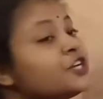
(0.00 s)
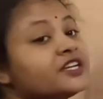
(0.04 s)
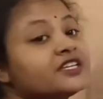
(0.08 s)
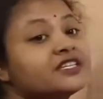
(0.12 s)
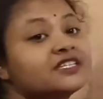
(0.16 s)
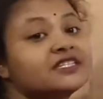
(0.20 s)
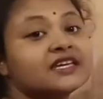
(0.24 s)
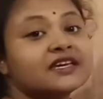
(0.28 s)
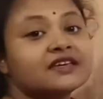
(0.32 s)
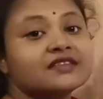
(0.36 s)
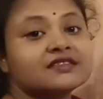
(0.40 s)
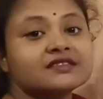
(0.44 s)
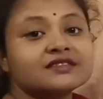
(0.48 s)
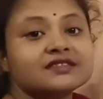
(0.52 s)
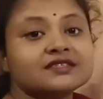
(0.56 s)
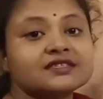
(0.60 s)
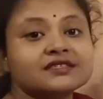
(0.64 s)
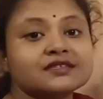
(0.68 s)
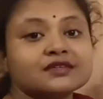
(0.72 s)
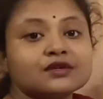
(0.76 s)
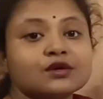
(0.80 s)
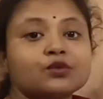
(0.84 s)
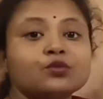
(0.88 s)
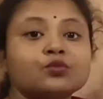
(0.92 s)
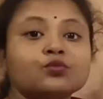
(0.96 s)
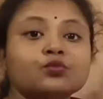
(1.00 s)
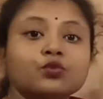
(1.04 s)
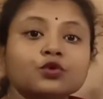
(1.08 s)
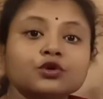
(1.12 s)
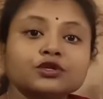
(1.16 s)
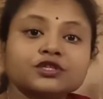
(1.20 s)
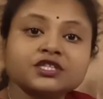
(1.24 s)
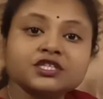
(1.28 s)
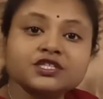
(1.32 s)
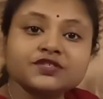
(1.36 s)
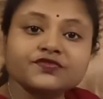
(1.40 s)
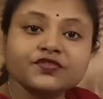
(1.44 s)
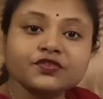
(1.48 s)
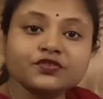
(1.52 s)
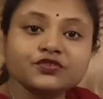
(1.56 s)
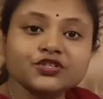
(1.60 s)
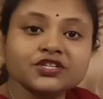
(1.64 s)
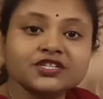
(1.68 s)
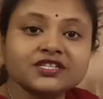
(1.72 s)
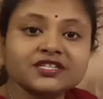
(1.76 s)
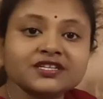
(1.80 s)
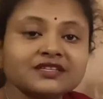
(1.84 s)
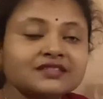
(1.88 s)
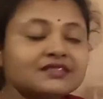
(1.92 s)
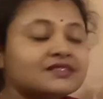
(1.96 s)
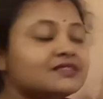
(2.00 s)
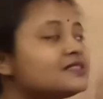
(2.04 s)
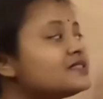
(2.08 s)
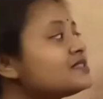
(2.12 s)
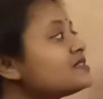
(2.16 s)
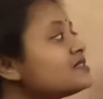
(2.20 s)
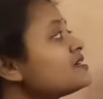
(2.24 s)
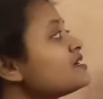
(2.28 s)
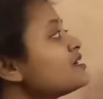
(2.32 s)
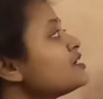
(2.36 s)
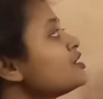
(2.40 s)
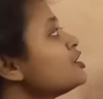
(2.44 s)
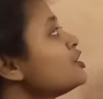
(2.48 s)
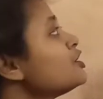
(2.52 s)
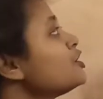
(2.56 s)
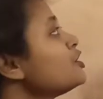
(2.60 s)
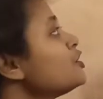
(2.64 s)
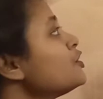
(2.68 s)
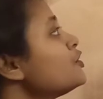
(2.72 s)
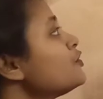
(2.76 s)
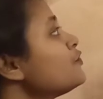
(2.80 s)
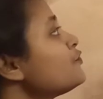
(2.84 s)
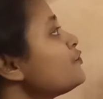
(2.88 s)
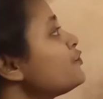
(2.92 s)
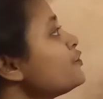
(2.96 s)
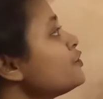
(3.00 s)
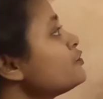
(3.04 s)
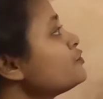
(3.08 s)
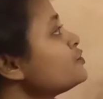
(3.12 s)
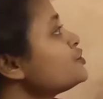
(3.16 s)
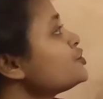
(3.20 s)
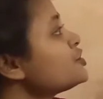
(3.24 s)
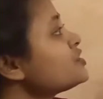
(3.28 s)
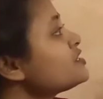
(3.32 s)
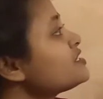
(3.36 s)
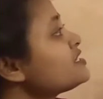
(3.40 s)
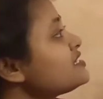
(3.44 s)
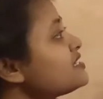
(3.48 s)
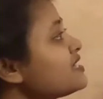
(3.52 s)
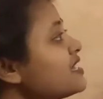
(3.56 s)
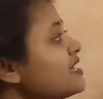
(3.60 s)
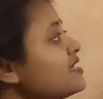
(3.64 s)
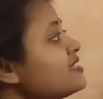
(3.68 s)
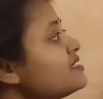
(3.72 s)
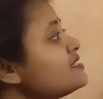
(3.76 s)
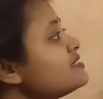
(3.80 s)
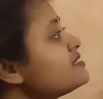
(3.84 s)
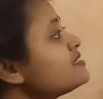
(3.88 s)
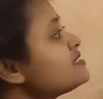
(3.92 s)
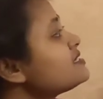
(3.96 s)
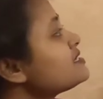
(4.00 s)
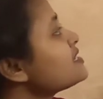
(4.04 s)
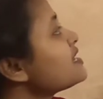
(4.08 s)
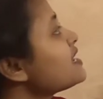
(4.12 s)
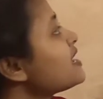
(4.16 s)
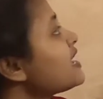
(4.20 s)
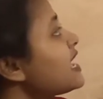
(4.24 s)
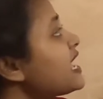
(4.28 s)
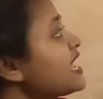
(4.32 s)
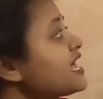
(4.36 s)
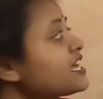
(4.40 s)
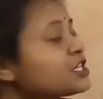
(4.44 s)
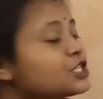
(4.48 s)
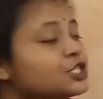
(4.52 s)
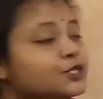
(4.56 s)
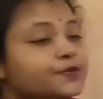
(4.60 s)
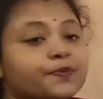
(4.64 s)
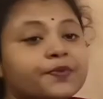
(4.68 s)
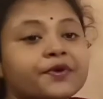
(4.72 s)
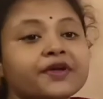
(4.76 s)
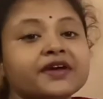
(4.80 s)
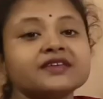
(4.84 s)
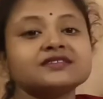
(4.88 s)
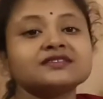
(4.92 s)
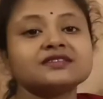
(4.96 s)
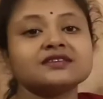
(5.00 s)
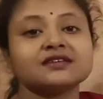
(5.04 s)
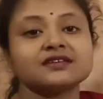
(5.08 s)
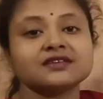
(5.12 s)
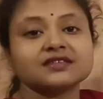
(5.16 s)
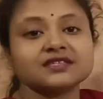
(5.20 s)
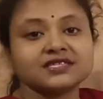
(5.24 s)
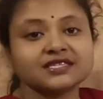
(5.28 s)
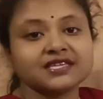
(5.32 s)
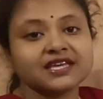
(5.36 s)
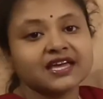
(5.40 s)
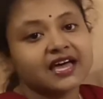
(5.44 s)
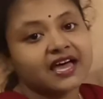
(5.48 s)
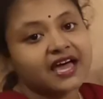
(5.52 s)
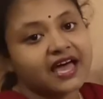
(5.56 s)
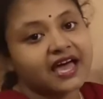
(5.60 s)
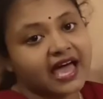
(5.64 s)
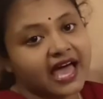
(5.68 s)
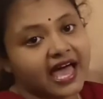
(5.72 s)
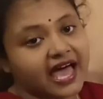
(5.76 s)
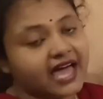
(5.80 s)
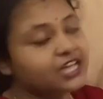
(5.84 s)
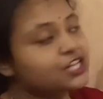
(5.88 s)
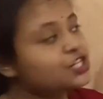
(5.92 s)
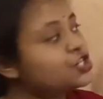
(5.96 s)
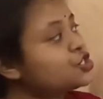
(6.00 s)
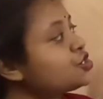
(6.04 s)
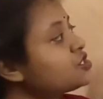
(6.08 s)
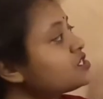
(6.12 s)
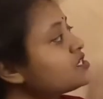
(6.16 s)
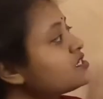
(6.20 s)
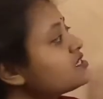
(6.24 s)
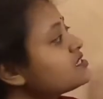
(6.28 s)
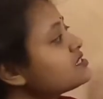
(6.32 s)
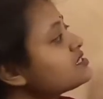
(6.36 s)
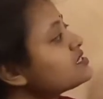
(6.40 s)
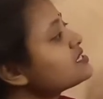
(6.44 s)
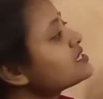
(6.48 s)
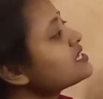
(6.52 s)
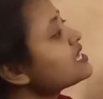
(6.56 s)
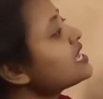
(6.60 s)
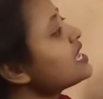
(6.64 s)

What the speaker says: tense. What is future tense? Future tense expresses actions